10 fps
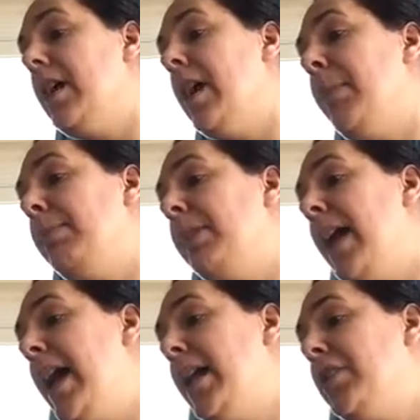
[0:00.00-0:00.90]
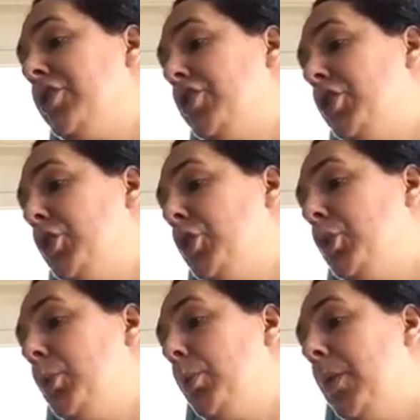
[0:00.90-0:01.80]
I plan
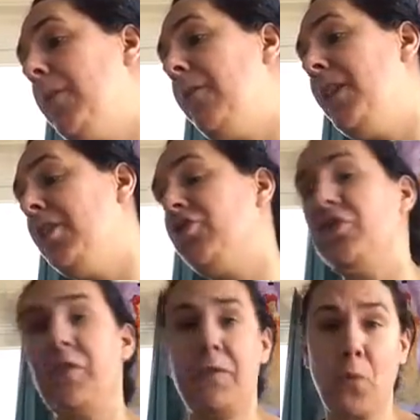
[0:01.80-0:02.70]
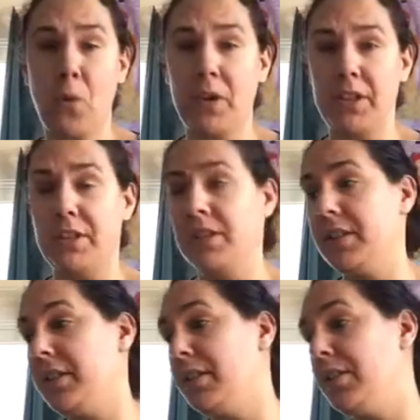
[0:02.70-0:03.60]
to finish the
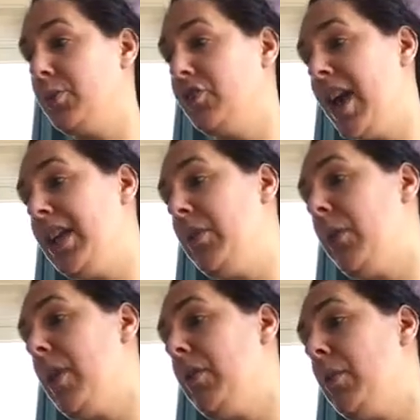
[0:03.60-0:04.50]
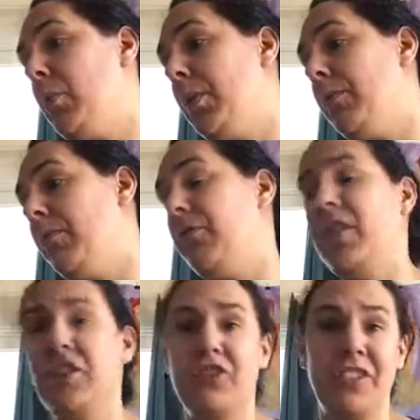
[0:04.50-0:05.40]
forest. So January would
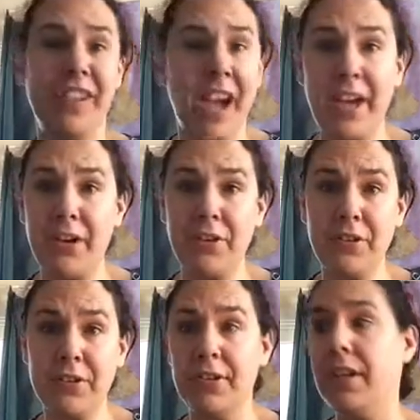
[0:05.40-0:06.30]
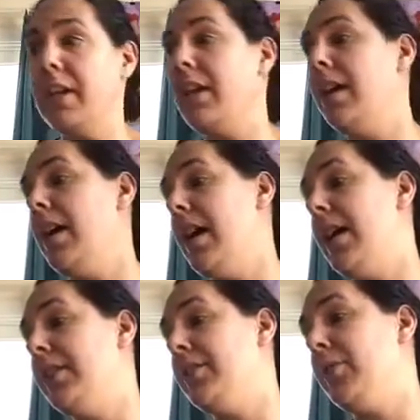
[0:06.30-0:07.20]
finish the tigers,
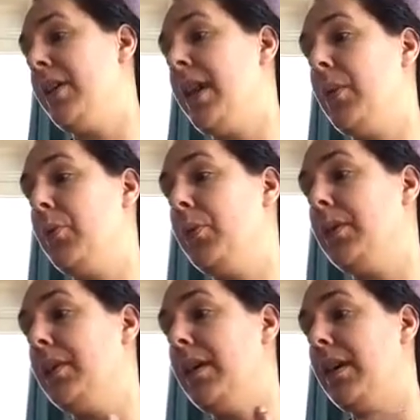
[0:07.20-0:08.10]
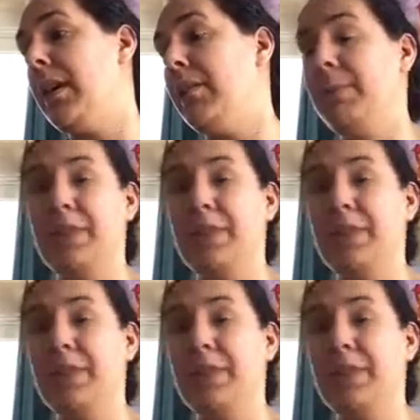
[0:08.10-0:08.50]
and so then I would be